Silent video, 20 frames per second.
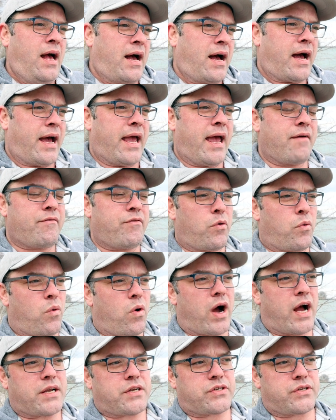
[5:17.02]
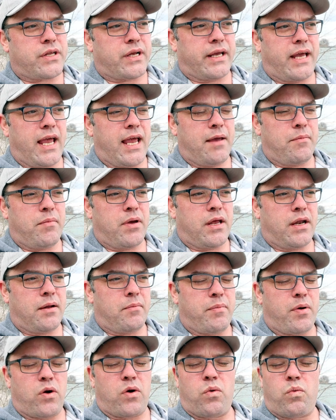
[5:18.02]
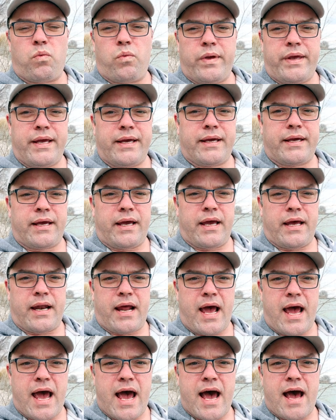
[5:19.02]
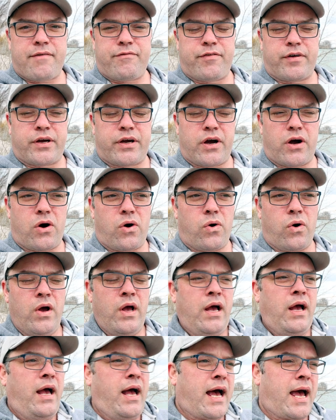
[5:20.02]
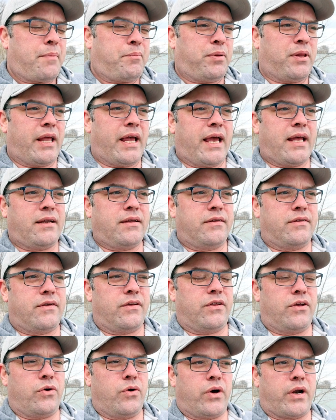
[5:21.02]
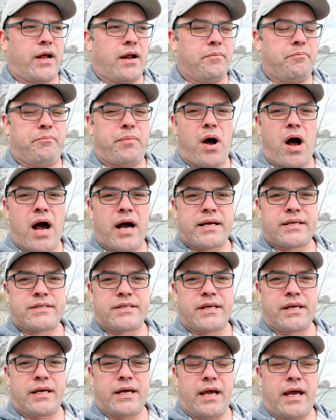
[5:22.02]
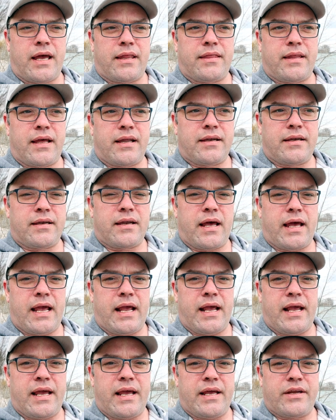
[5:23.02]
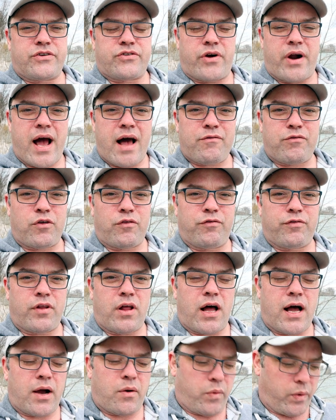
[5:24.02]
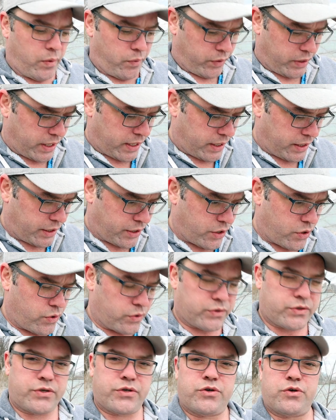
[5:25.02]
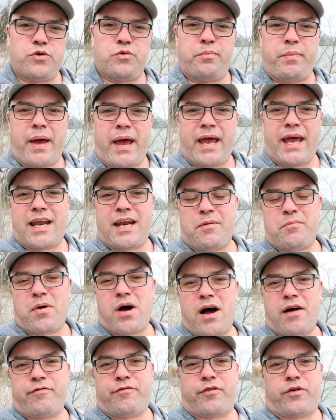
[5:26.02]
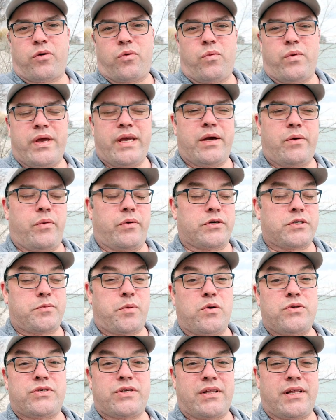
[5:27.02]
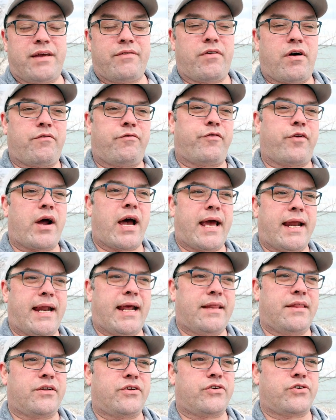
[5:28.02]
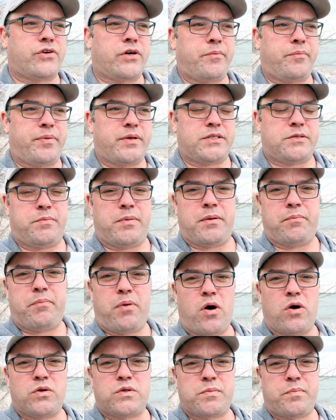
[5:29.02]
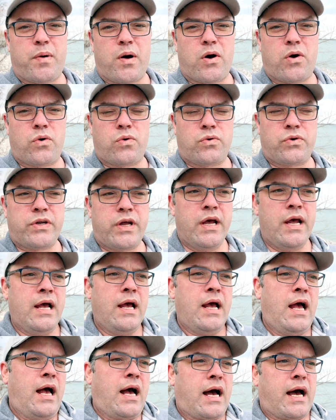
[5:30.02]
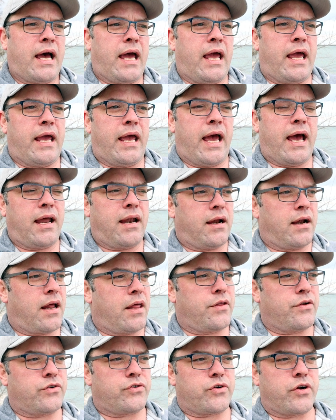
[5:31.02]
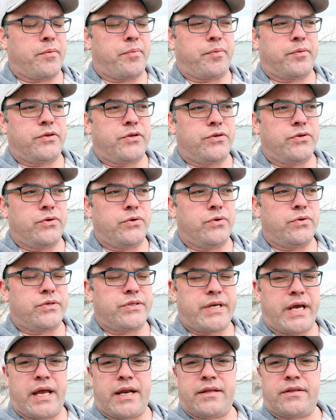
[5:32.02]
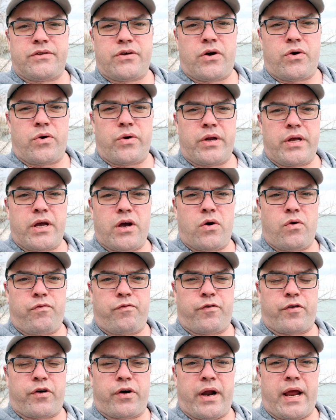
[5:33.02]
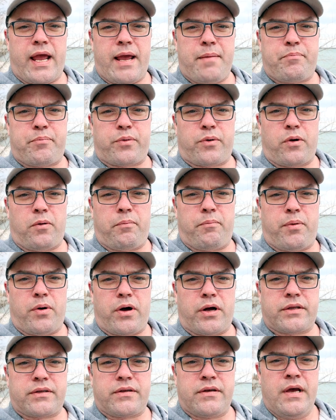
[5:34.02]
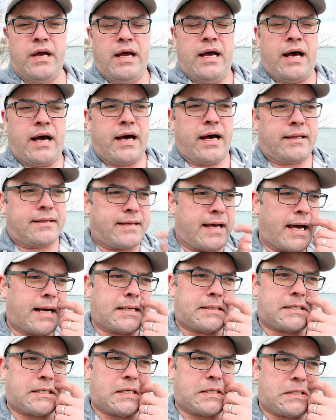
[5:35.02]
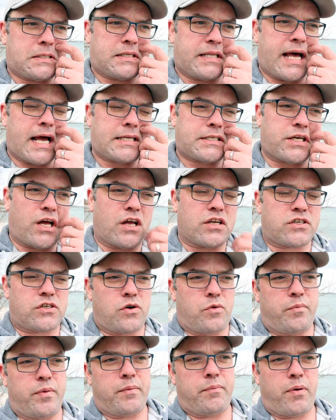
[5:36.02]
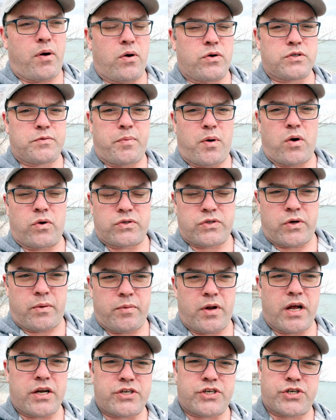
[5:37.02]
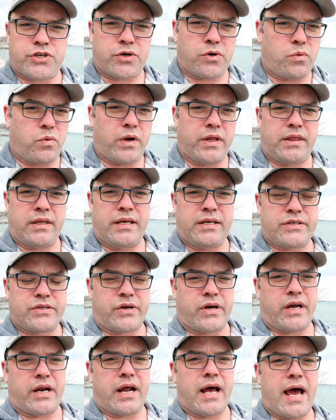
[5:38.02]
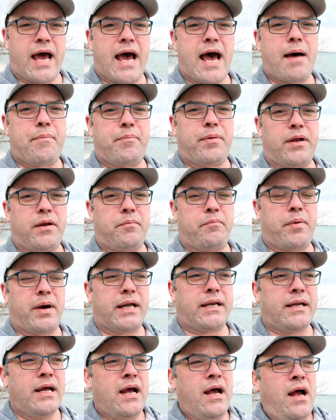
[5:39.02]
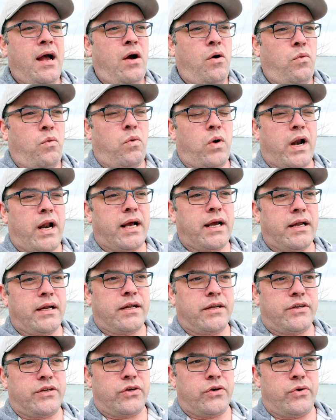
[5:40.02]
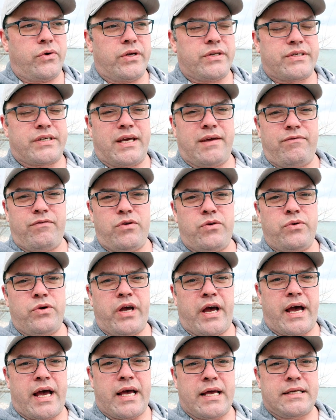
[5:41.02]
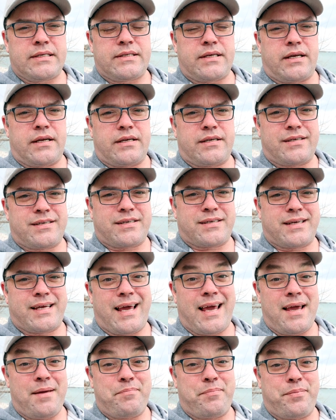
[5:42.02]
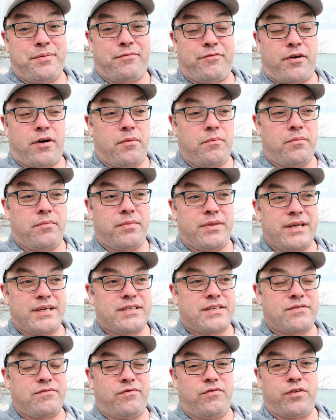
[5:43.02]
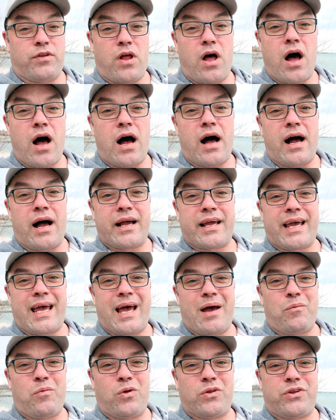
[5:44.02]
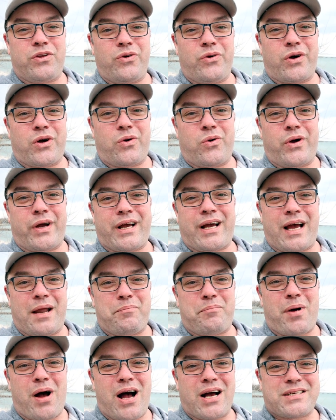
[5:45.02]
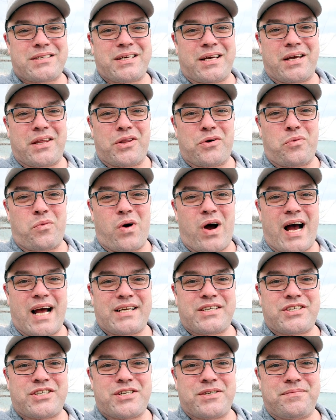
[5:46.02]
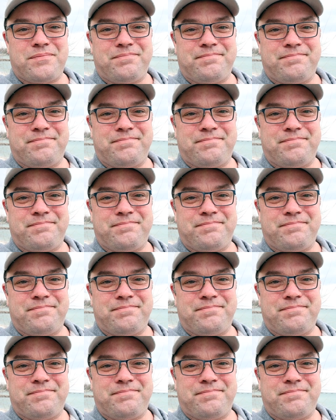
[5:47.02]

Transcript: I have a watch that came in about a week and a half ago. I planned to do an unboxing and then a travel vlog. We were going to go to Panama for a week. We were supposed to leave on Friday. The trip has been postponed. I had another trip to San Antonio for April booked, Texas. That's also been postponed, so I'm not sure when these are going to happen. But what I'm going to do is give you guys an escape from this vlog, and we'll do a quick unboxing of the watch.